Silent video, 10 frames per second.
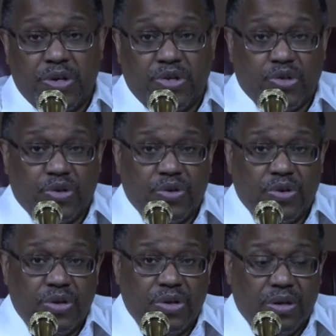creature.
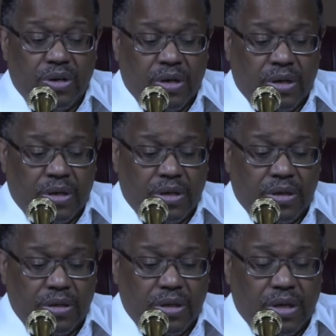
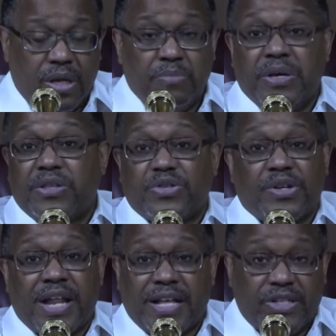Uh, and myths
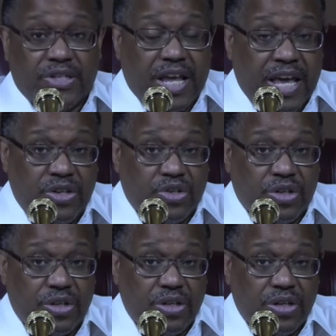are not just
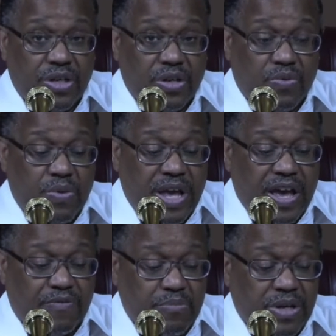ancient. We
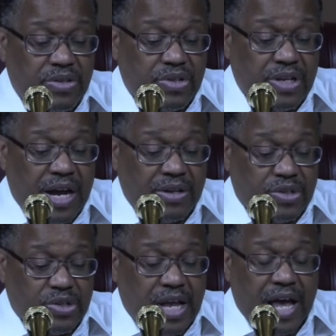have myths in our
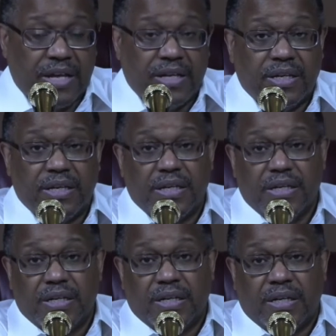society,
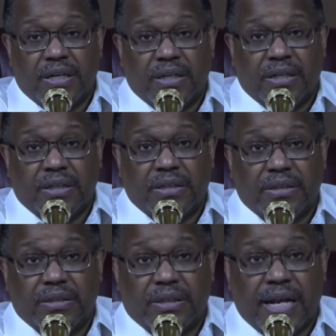uh,
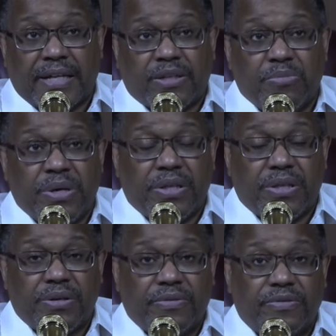like the
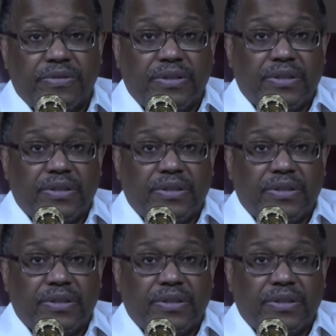myth of